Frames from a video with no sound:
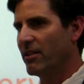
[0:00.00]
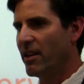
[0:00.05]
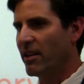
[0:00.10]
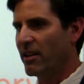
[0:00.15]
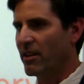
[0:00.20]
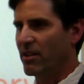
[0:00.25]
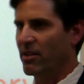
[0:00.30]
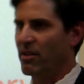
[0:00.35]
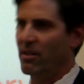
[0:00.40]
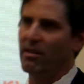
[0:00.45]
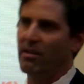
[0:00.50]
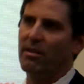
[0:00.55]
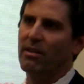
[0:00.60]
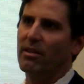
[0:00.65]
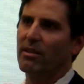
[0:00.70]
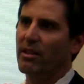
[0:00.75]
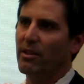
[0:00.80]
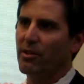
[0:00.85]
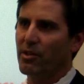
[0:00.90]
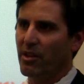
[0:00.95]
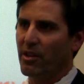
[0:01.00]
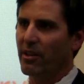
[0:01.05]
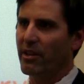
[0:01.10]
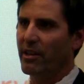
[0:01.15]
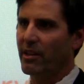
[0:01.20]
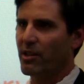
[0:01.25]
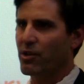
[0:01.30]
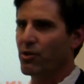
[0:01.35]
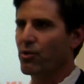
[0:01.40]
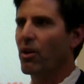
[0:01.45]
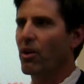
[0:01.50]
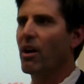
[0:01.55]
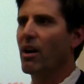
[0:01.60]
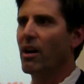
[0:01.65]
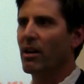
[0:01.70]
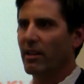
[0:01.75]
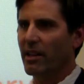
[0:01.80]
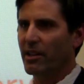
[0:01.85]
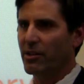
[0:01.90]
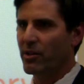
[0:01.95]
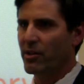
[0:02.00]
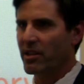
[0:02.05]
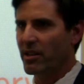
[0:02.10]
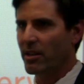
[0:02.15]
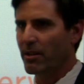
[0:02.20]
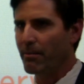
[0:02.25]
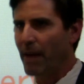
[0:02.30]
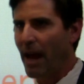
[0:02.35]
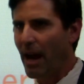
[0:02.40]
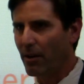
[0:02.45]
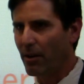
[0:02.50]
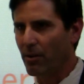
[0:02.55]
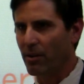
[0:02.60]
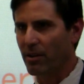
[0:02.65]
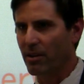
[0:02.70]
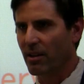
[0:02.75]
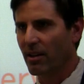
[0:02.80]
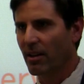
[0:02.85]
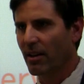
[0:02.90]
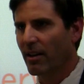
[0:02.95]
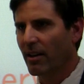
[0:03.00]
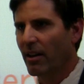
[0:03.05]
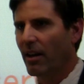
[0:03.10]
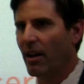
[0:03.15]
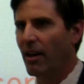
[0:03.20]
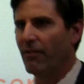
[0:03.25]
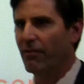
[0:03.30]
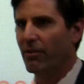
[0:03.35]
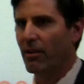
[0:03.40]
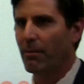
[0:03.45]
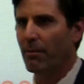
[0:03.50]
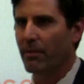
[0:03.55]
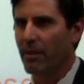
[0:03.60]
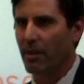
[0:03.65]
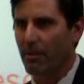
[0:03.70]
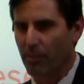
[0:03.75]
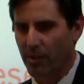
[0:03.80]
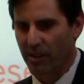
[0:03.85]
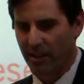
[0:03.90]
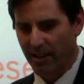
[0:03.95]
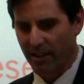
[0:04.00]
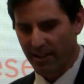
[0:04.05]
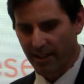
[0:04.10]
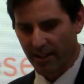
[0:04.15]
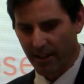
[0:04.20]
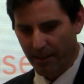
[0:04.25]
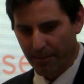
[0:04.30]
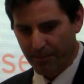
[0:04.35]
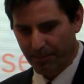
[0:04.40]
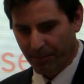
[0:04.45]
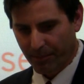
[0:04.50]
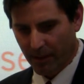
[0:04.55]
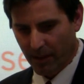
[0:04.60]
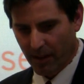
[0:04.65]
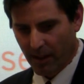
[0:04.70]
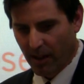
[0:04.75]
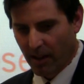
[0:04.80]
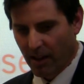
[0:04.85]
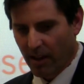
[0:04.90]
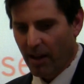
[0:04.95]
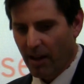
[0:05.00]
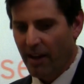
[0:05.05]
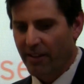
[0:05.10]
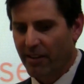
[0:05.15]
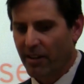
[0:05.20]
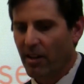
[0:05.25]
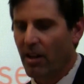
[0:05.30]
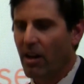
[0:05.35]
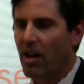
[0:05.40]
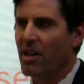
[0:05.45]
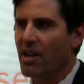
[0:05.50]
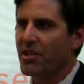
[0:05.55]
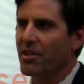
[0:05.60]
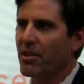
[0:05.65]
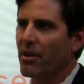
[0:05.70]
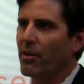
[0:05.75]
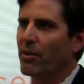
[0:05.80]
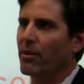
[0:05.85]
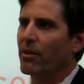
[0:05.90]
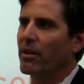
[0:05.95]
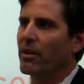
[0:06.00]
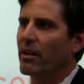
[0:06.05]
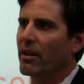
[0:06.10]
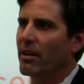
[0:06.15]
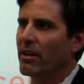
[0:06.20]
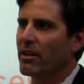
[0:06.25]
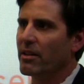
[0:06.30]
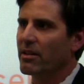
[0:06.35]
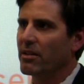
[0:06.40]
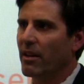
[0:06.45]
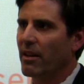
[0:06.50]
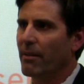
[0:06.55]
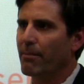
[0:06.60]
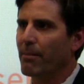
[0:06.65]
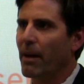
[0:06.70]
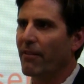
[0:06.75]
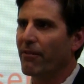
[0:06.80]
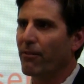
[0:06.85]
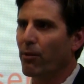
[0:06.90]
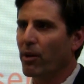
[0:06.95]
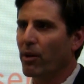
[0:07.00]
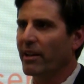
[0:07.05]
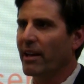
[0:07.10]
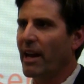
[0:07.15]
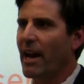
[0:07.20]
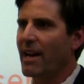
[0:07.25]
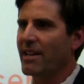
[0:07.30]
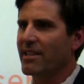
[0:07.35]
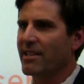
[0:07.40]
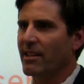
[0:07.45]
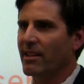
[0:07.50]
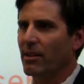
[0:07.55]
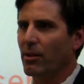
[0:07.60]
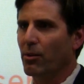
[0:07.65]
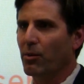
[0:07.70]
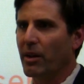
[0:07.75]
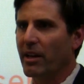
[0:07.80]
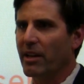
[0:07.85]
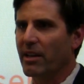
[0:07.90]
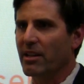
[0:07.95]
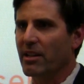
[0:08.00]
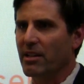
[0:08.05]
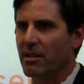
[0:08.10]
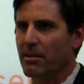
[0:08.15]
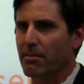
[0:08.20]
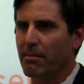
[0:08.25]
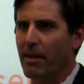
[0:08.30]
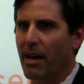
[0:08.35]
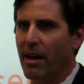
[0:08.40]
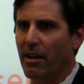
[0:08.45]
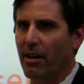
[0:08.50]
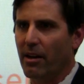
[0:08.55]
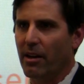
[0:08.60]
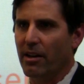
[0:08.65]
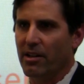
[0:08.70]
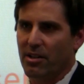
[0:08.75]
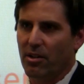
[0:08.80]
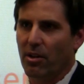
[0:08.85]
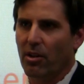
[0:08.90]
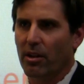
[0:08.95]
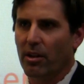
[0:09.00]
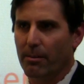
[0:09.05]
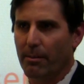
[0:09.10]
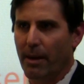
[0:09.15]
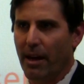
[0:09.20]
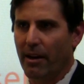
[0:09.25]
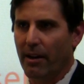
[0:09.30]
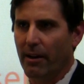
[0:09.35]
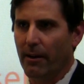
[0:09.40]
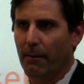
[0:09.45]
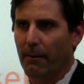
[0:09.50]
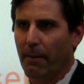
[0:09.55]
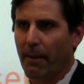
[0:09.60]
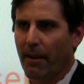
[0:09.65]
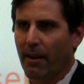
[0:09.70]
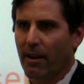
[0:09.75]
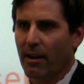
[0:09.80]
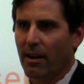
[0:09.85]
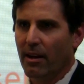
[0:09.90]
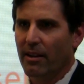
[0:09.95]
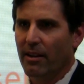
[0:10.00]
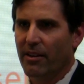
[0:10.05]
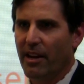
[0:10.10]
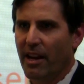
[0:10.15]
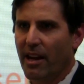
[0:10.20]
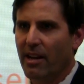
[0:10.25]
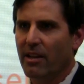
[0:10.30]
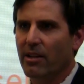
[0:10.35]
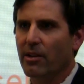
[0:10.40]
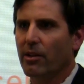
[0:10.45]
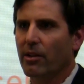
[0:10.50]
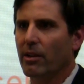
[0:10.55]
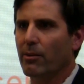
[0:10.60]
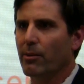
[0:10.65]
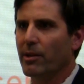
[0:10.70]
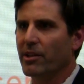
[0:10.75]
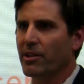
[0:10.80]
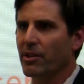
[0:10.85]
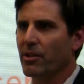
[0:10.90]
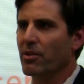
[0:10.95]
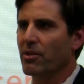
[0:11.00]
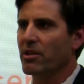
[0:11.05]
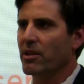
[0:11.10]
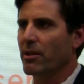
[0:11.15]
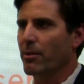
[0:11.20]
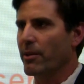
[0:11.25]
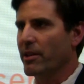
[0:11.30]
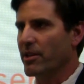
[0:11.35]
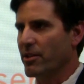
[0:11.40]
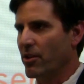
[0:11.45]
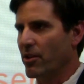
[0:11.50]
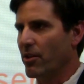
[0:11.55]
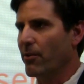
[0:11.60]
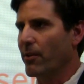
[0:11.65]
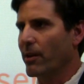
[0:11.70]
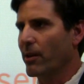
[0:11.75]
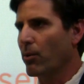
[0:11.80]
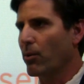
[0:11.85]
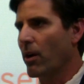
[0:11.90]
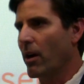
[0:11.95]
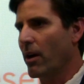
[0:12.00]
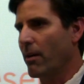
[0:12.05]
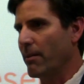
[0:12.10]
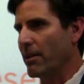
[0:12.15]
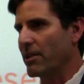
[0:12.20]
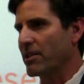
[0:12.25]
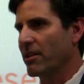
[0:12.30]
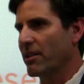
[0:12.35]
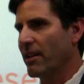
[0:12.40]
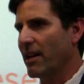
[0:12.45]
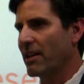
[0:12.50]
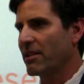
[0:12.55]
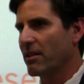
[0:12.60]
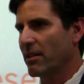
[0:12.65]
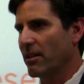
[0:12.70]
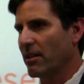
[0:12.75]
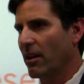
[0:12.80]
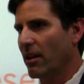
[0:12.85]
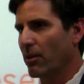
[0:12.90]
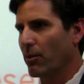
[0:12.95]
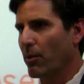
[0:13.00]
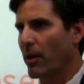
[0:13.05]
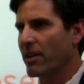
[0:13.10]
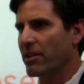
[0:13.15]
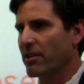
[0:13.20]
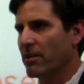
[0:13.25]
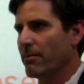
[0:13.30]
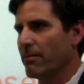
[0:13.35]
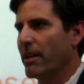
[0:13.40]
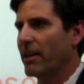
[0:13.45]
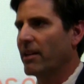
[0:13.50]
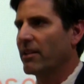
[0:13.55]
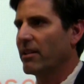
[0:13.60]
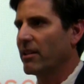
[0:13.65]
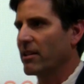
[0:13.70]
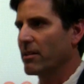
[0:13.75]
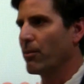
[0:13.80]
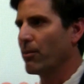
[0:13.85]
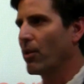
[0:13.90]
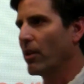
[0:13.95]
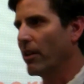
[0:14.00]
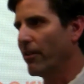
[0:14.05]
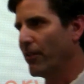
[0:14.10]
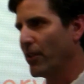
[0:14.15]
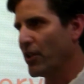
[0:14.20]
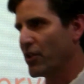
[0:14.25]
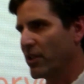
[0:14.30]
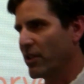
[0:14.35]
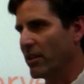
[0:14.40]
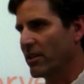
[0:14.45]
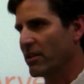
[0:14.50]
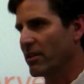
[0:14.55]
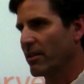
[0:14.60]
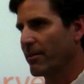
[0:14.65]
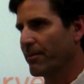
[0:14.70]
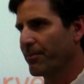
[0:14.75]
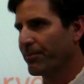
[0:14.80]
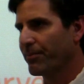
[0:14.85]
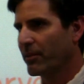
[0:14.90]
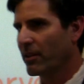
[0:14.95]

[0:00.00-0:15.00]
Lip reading: the utility can draw electricity backwards from them when they need it. And then also, by forecasting the winds better and solar better, then you can reduce your reserve requirements, and that's another way to make things more efficient,